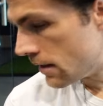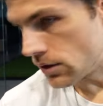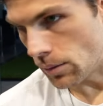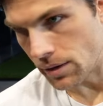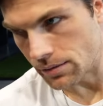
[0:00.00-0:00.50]

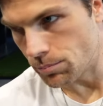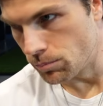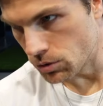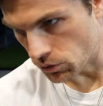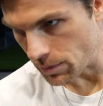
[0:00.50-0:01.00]
So I'm going to
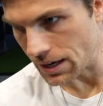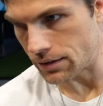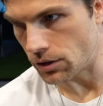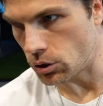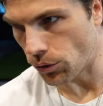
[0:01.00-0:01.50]
strip it down
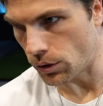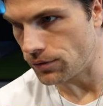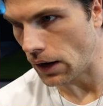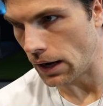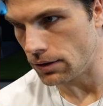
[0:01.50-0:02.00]
to
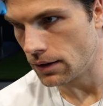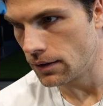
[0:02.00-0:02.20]
235.